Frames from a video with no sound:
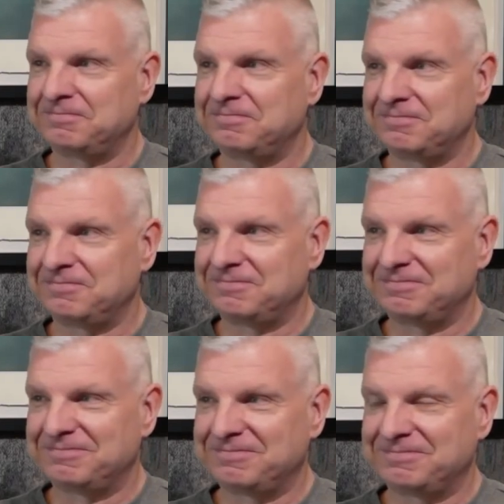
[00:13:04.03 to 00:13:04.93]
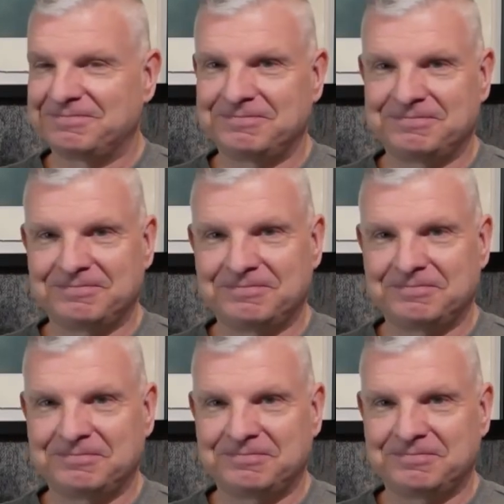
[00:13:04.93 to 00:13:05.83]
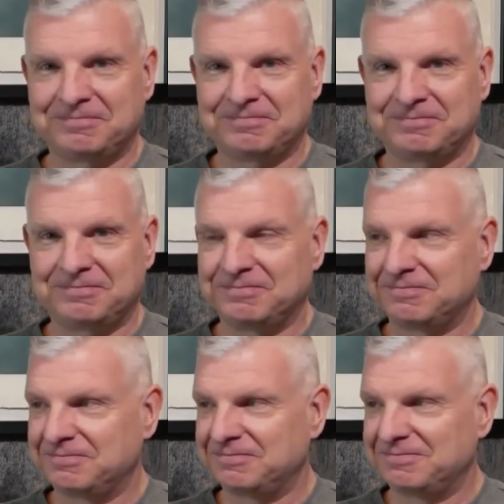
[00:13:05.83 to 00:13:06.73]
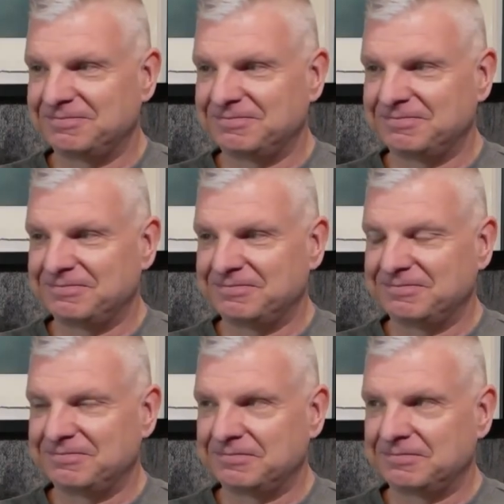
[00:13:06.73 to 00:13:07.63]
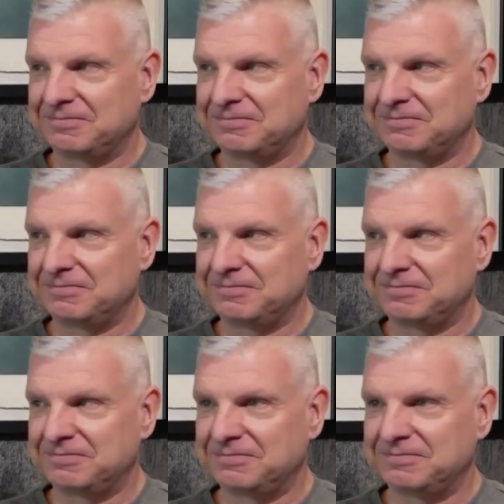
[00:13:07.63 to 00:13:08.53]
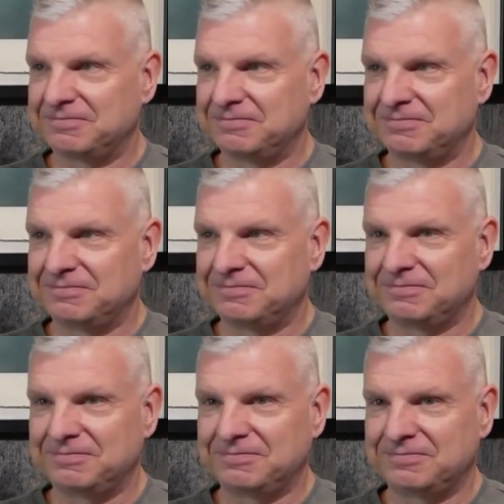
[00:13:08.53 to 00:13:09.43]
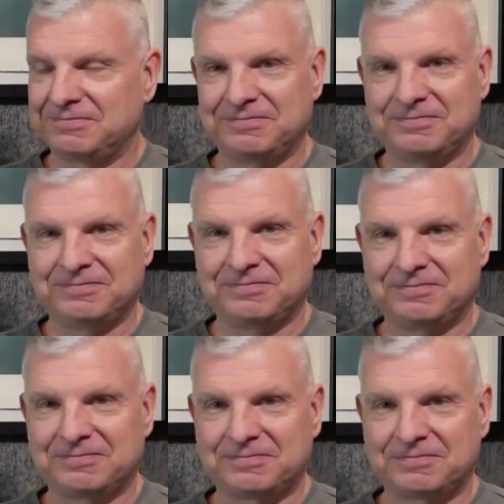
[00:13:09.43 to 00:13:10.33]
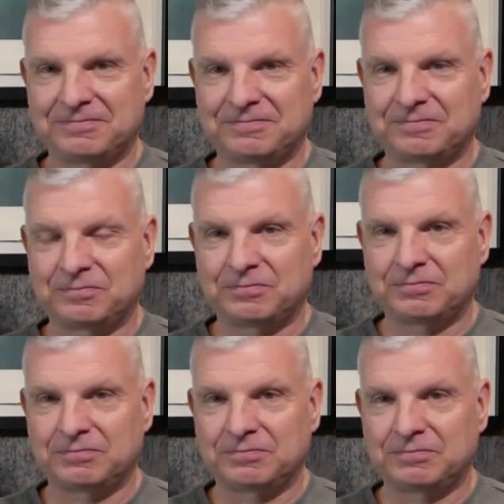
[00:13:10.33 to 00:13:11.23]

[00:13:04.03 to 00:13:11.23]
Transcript: (silent)